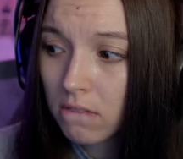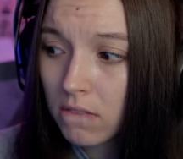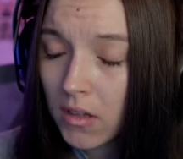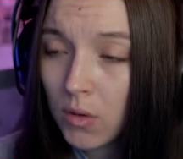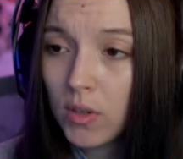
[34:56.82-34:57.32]

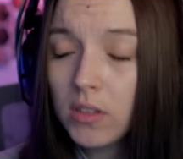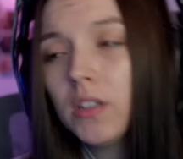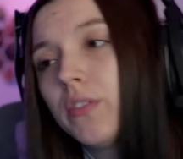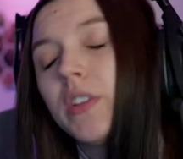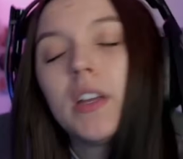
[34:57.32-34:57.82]
I wonder
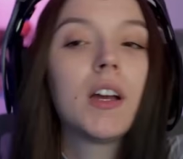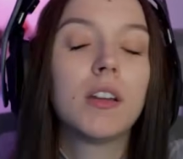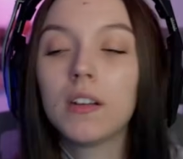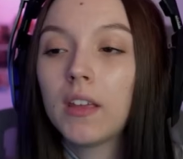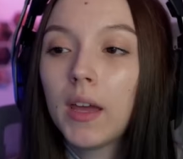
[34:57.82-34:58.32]
if they kind
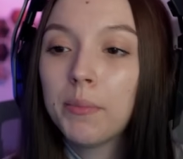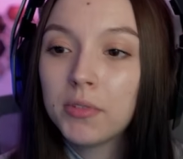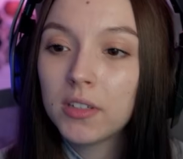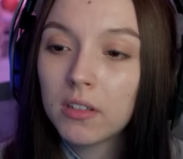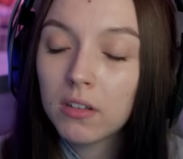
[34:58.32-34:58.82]
of kept
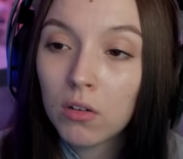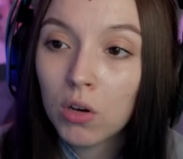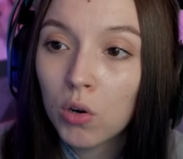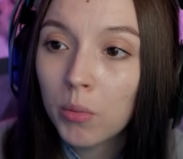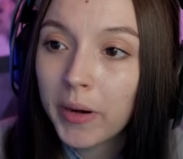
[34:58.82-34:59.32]
her in a
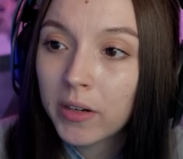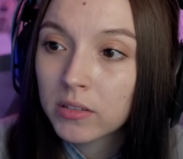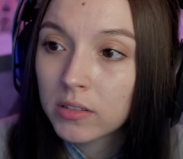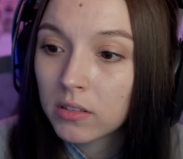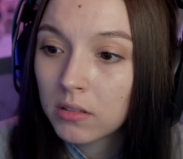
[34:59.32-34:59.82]
coma or
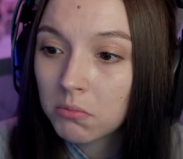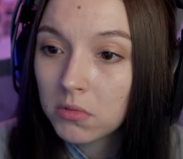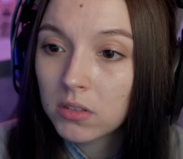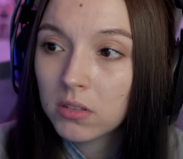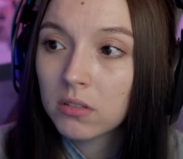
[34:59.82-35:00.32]

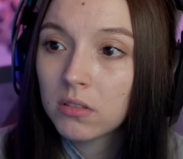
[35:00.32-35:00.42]
something.